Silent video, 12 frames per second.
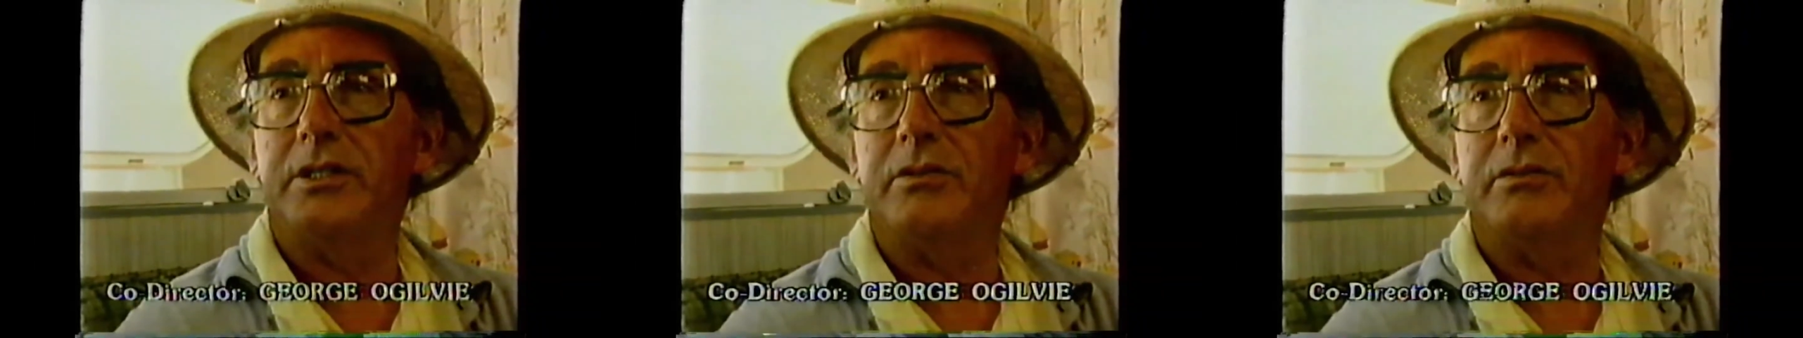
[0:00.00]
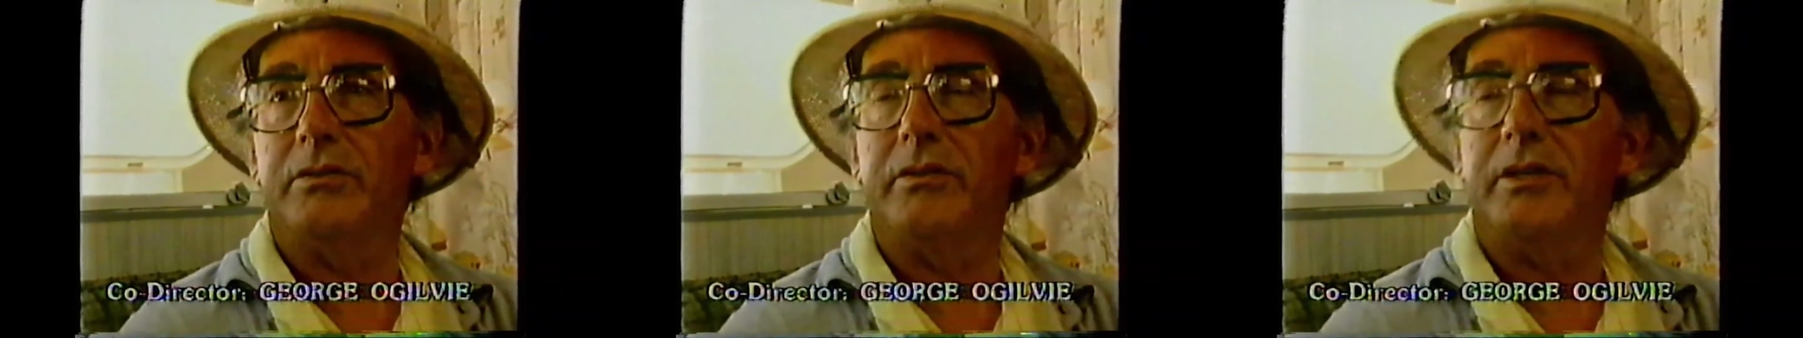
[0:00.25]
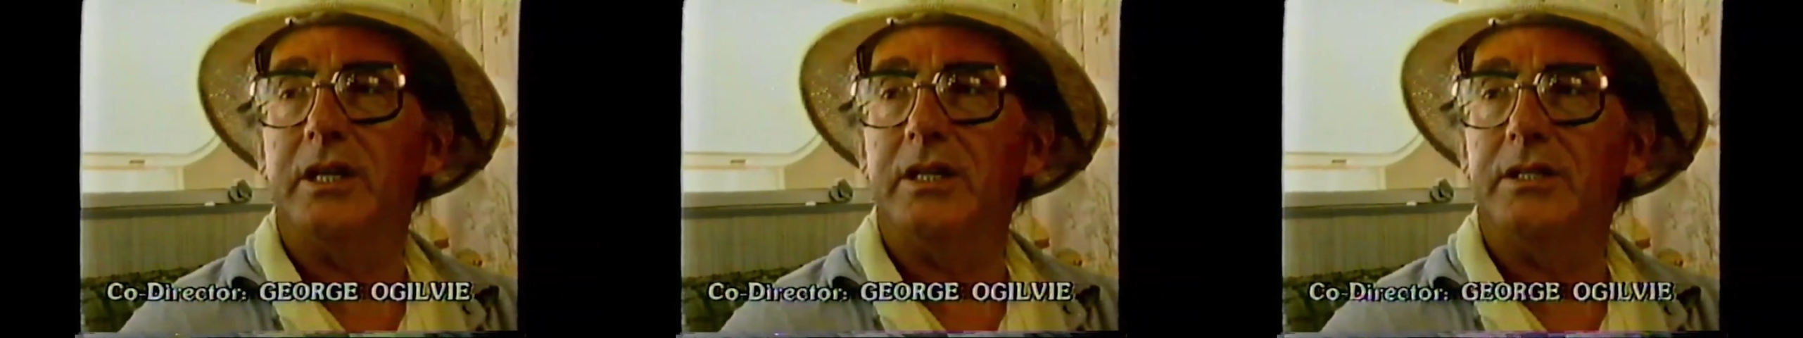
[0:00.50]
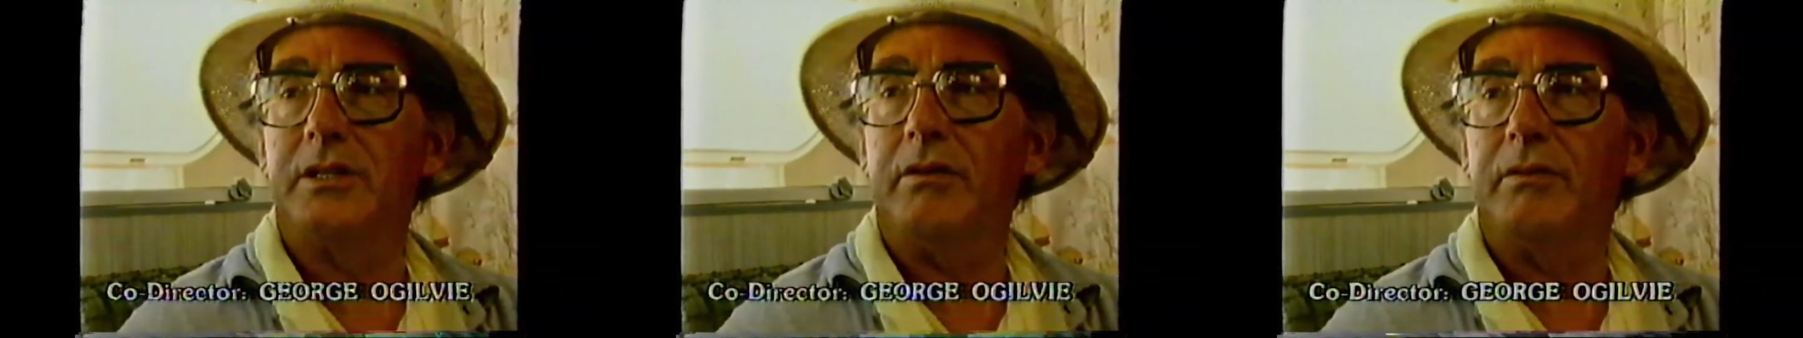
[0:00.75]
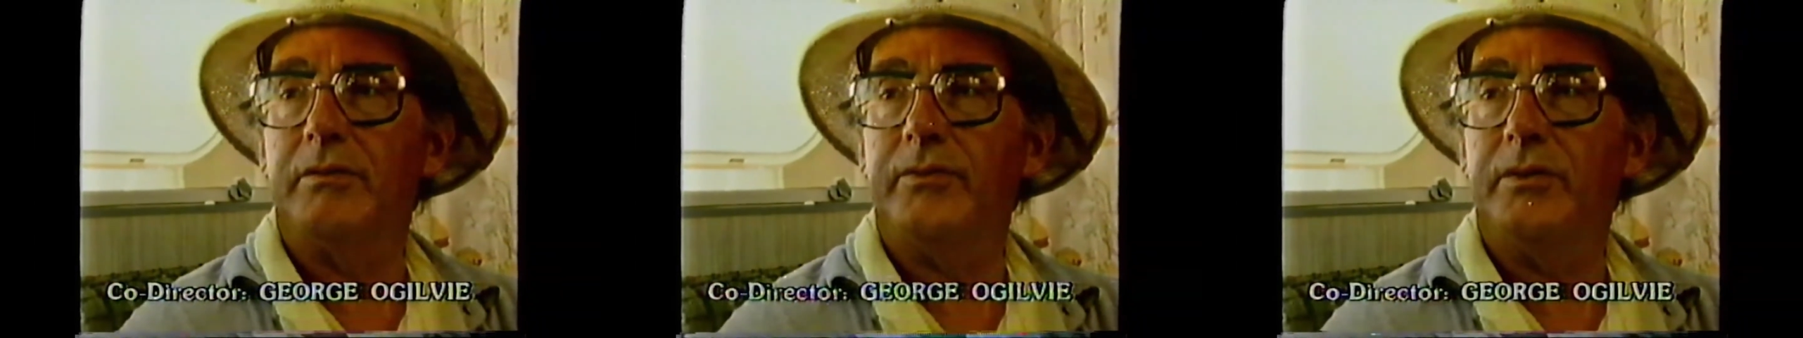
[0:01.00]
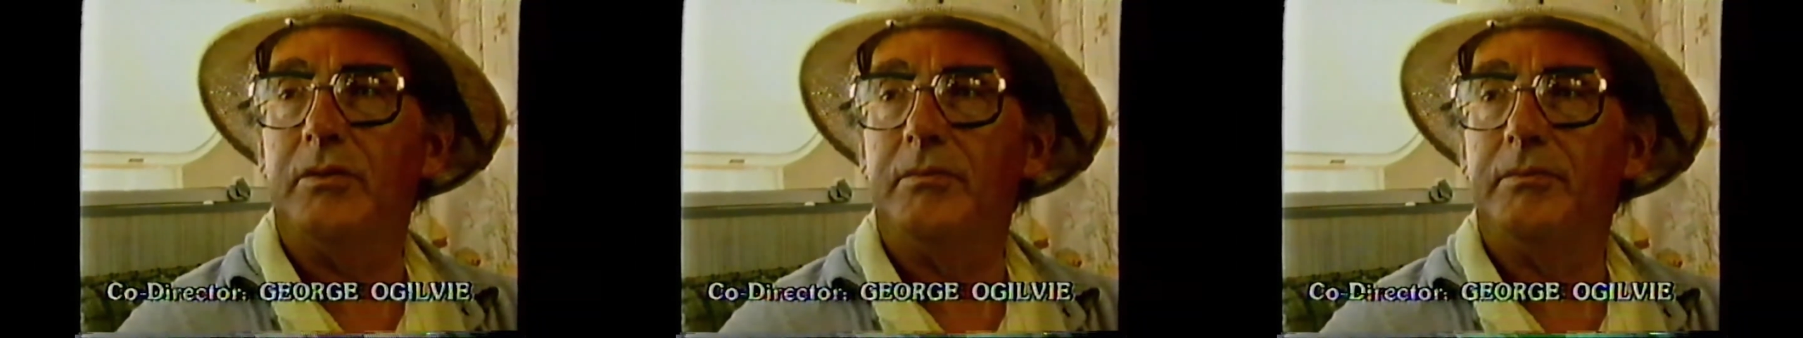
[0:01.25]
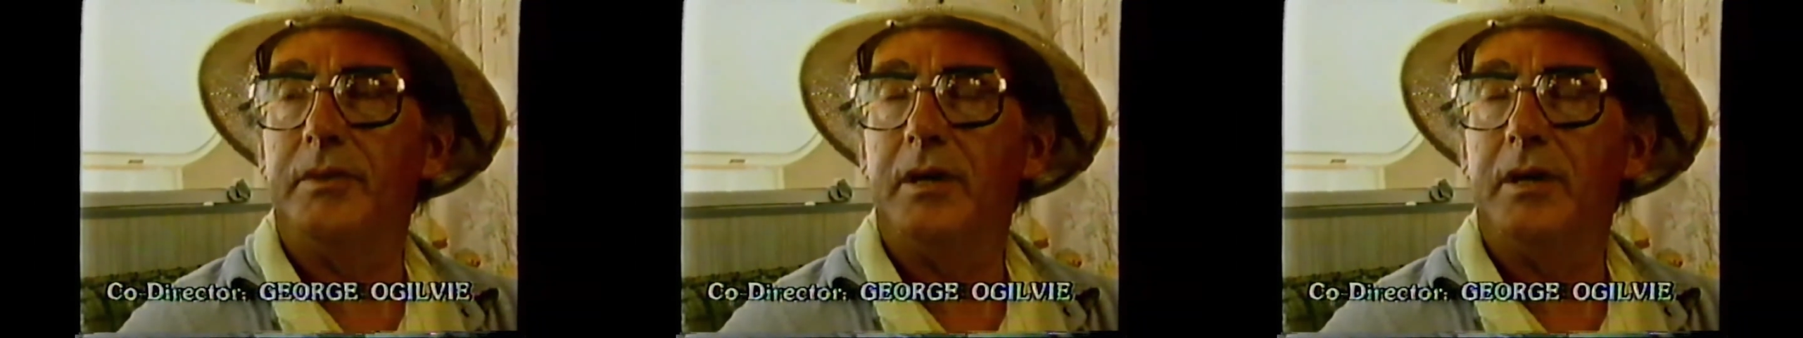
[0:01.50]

the children are the keystone of the film